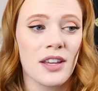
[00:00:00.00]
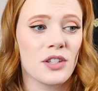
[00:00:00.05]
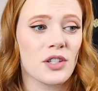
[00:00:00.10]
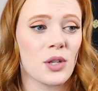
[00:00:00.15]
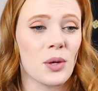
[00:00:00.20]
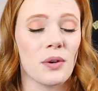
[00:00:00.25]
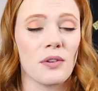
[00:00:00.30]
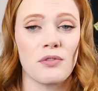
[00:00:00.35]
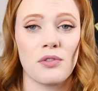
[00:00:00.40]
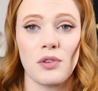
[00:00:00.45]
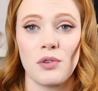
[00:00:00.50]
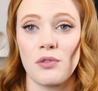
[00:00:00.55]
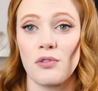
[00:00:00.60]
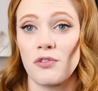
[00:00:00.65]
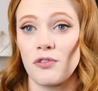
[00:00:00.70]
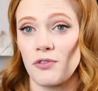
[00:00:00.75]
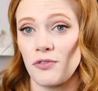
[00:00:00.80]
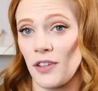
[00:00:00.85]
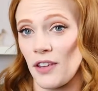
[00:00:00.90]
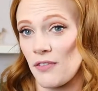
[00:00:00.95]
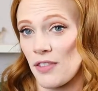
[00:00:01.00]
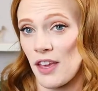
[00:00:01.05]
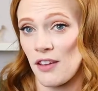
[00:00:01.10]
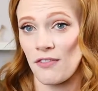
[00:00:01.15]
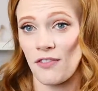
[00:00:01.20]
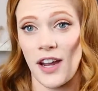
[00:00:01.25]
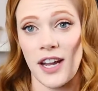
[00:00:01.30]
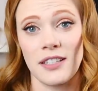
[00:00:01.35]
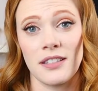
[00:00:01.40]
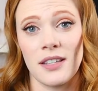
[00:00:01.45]
So if they
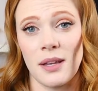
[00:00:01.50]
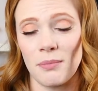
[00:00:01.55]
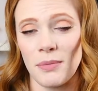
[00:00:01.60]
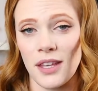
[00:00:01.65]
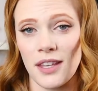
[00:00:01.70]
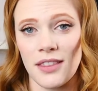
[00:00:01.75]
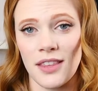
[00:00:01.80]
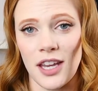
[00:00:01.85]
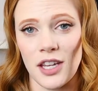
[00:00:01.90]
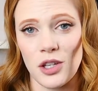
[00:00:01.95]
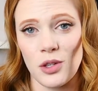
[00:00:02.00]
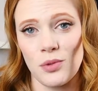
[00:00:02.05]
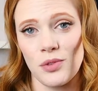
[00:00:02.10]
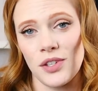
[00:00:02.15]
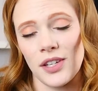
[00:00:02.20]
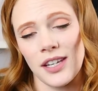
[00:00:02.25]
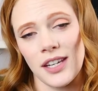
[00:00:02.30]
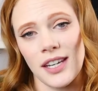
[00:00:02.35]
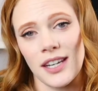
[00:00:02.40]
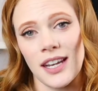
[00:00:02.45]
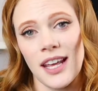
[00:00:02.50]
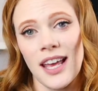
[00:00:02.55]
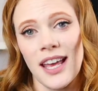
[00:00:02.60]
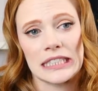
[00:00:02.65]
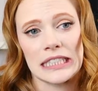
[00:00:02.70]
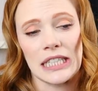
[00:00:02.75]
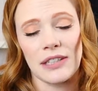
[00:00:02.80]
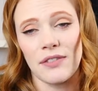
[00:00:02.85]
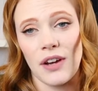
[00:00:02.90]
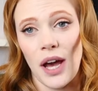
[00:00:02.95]
find something that you
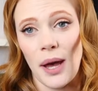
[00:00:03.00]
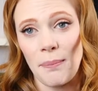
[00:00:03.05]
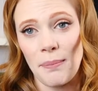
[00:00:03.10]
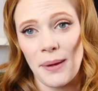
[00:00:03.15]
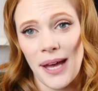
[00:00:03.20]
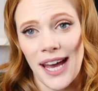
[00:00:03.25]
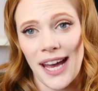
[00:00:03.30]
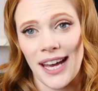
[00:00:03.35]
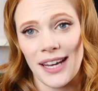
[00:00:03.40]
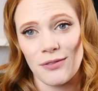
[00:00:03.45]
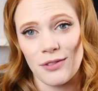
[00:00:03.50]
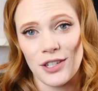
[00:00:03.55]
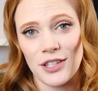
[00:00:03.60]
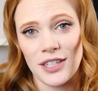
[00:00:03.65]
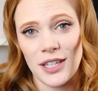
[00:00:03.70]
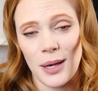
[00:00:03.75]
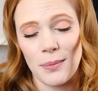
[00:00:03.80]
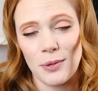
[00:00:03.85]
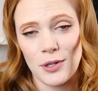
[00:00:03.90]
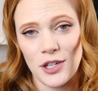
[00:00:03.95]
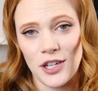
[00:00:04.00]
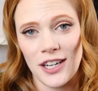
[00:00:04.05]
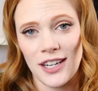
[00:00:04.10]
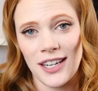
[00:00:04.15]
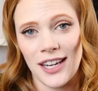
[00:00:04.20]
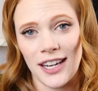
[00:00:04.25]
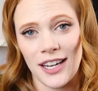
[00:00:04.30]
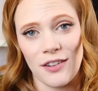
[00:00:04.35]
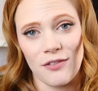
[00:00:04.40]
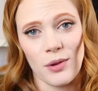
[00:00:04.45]
didn't give up at
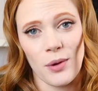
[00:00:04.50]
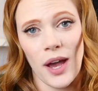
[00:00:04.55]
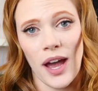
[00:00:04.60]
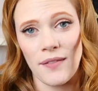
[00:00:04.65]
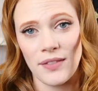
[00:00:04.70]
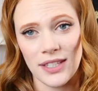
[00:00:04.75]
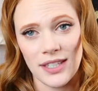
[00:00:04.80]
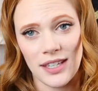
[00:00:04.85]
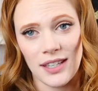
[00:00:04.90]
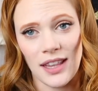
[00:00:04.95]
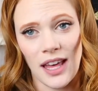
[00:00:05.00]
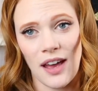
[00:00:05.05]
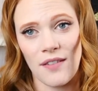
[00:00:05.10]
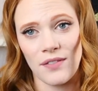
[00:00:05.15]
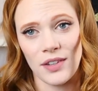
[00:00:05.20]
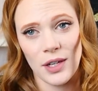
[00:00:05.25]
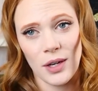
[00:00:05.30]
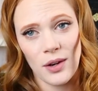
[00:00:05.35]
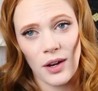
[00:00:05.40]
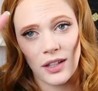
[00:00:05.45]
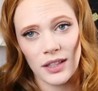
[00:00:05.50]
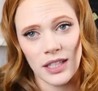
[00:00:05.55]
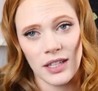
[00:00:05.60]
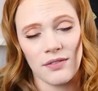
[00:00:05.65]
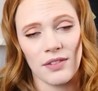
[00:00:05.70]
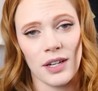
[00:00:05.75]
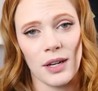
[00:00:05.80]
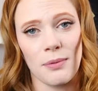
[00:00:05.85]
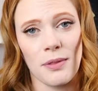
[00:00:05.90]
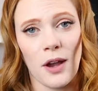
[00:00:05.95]
reception, and if you haven't seen that video, I'll
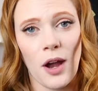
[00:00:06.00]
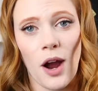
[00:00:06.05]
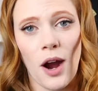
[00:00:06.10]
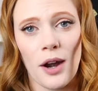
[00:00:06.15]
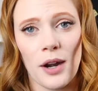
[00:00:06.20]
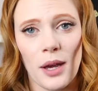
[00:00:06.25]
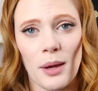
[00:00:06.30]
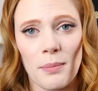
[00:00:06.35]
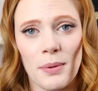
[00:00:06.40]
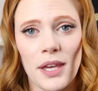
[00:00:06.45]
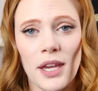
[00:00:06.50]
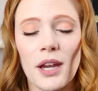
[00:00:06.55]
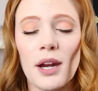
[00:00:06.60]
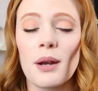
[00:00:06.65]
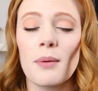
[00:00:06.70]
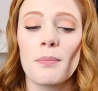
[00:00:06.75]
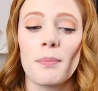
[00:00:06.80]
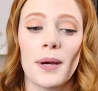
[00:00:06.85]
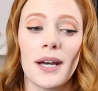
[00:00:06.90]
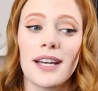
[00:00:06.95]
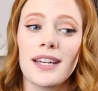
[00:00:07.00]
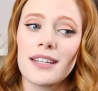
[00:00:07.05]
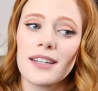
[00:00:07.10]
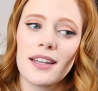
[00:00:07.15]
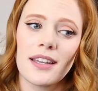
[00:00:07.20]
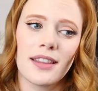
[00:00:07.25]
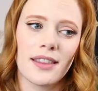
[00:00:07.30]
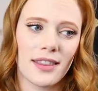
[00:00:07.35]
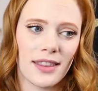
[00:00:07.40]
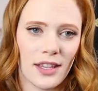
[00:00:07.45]
leave it in the card up here,
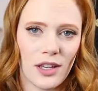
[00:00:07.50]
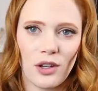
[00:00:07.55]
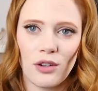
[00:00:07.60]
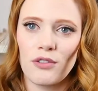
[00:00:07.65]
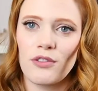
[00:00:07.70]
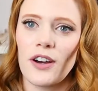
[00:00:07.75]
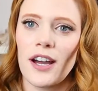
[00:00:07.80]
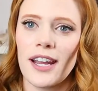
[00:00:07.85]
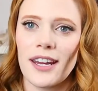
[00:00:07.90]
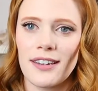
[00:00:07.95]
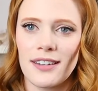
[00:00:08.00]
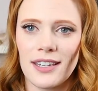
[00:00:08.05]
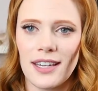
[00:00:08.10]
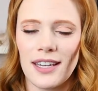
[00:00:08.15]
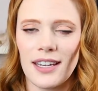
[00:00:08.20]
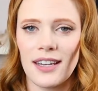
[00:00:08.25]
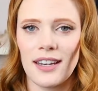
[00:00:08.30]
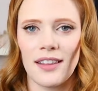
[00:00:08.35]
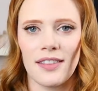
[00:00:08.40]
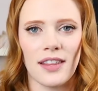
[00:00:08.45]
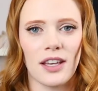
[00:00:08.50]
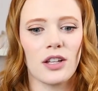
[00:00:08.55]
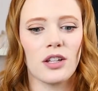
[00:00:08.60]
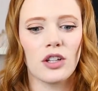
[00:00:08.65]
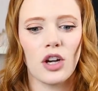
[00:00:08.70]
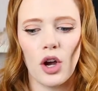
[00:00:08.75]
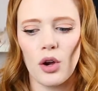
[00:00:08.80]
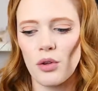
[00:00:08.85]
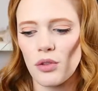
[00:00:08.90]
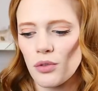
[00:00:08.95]
but they'll find it and
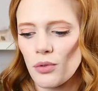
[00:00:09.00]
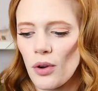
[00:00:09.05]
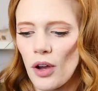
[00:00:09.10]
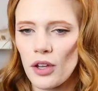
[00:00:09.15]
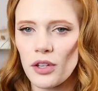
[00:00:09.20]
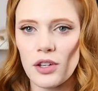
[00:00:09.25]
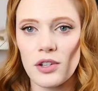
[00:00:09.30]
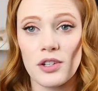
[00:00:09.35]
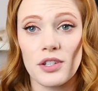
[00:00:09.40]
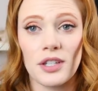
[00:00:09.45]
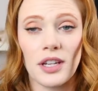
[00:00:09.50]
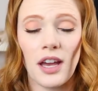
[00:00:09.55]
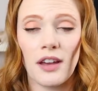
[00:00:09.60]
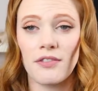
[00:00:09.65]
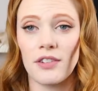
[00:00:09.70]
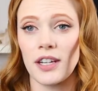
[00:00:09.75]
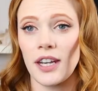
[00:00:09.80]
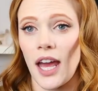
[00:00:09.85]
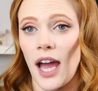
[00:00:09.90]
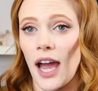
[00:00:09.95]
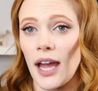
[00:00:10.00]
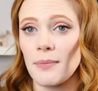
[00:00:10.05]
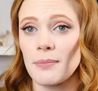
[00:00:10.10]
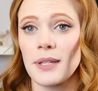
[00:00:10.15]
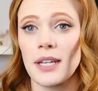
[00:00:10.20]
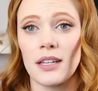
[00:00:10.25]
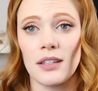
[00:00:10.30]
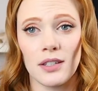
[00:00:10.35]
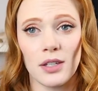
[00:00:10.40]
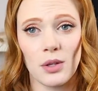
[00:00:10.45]
they'll go through all your stuff, and I'm
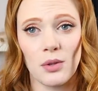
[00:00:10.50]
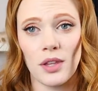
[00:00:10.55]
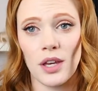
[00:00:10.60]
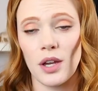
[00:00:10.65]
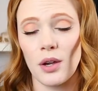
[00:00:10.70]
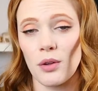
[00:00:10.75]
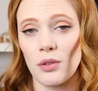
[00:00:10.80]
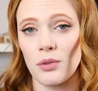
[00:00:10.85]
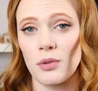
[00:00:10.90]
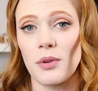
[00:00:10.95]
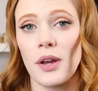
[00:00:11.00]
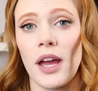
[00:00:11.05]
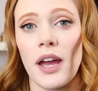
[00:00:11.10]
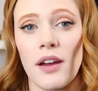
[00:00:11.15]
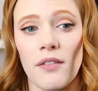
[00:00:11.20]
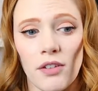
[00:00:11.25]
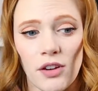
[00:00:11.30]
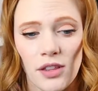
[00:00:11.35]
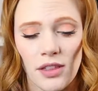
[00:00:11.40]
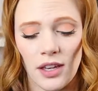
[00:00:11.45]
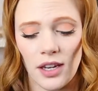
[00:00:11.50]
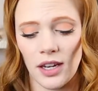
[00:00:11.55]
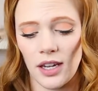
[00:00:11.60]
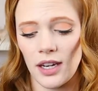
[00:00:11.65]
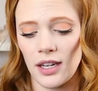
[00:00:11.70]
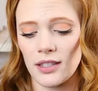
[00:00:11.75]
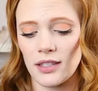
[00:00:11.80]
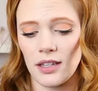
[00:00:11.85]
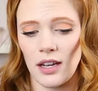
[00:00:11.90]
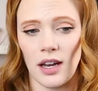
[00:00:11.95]
telling you, they go through everything,
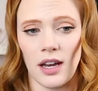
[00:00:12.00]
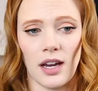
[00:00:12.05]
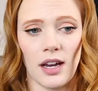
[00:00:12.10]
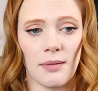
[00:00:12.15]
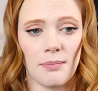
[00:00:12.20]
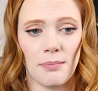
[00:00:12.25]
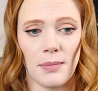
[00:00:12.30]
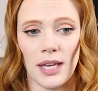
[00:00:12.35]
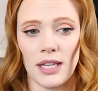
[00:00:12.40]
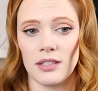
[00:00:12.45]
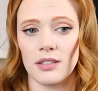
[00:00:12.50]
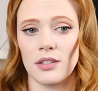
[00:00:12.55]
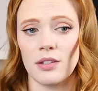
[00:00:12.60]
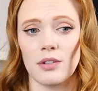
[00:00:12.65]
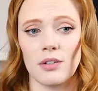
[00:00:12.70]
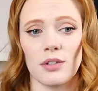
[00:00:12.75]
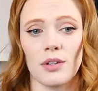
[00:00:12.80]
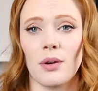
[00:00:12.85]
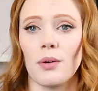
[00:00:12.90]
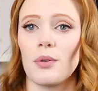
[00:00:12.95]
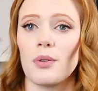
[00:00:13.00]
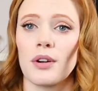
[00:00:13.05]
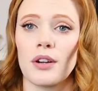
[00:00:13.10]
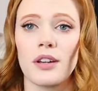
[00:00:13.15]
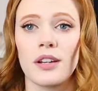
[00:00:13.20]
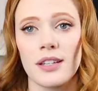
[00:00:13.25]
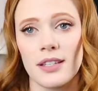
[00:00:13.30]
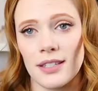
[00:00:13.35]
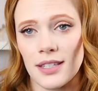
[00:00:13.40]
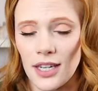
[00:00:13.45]
and it's a hot mess. There's no
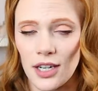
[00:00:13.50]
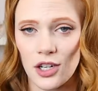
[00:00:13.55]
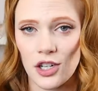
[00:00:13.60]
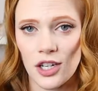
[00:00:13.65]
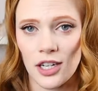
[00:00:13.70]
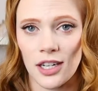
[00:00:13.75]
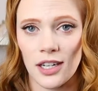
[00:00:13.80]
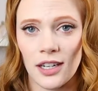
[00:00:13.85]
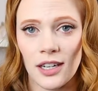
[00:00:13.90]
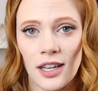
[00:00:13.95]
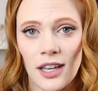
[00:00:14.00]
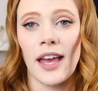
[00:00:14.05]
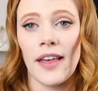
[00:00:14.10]
organization.